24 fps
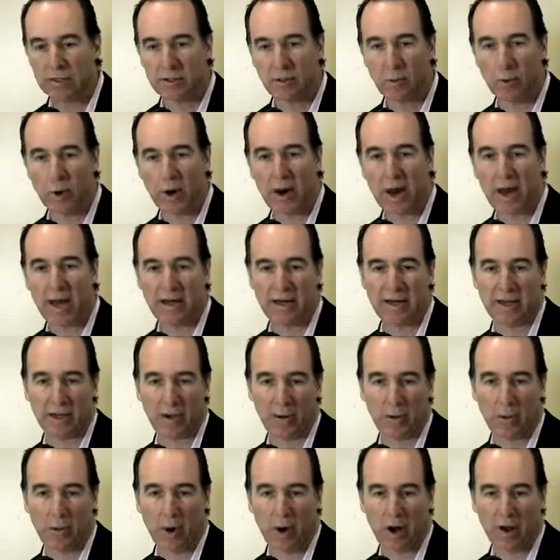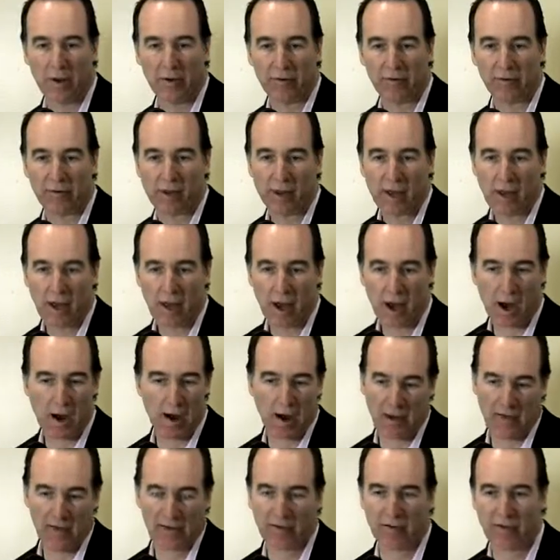So one idea was,
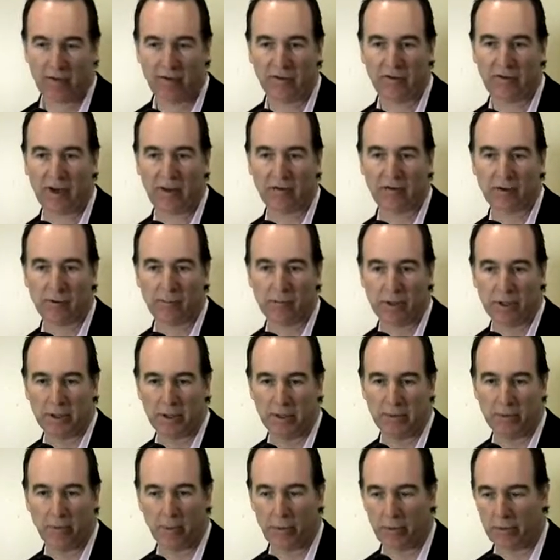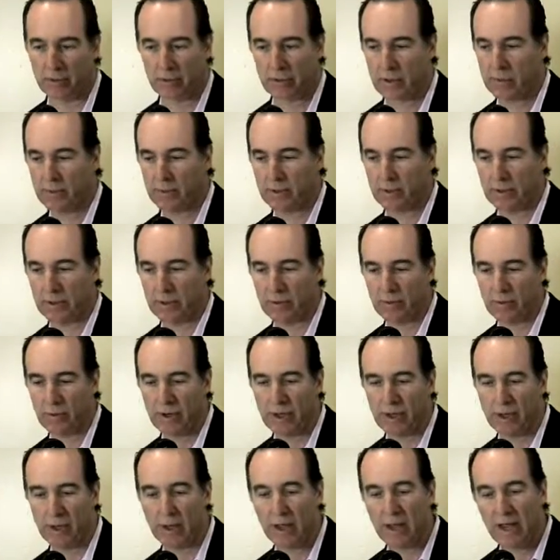and this sounds completely
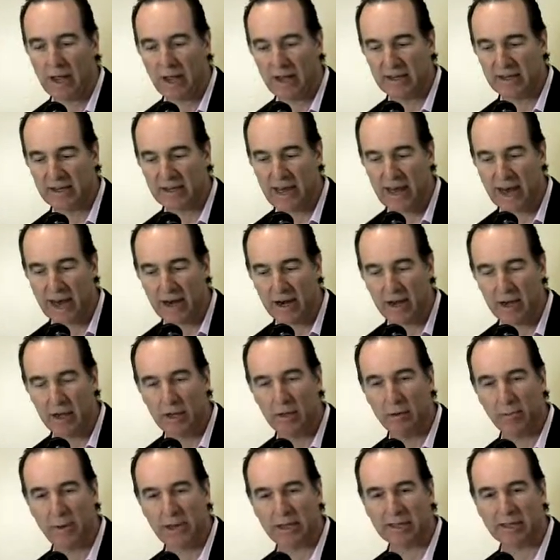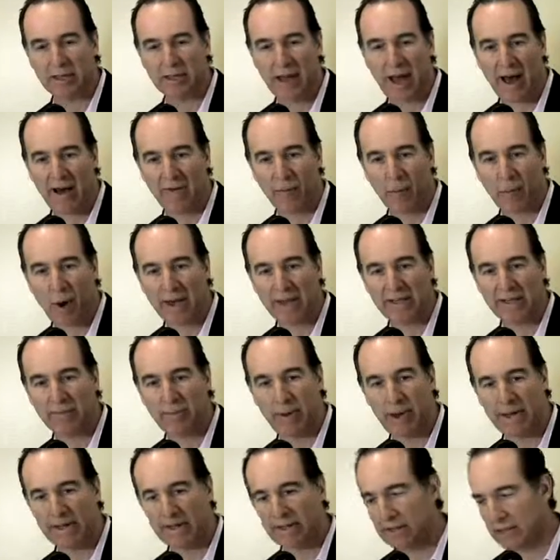real, is that you'll basically have white
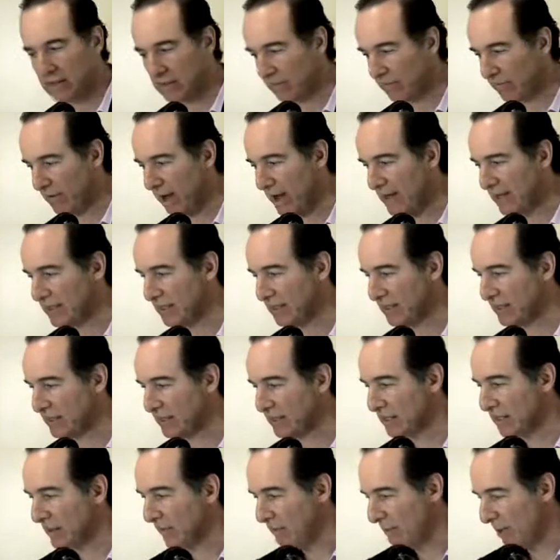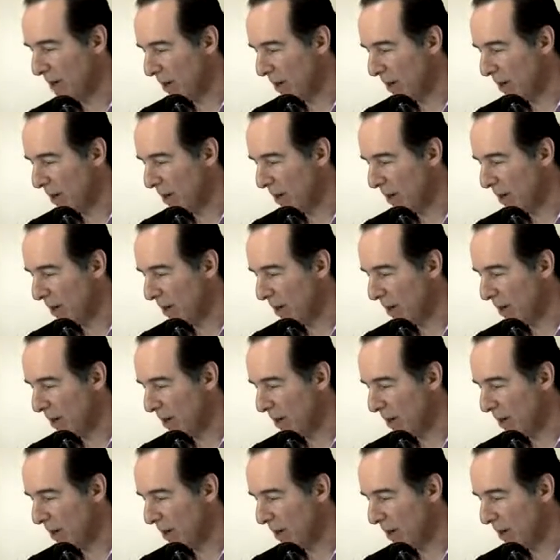space devices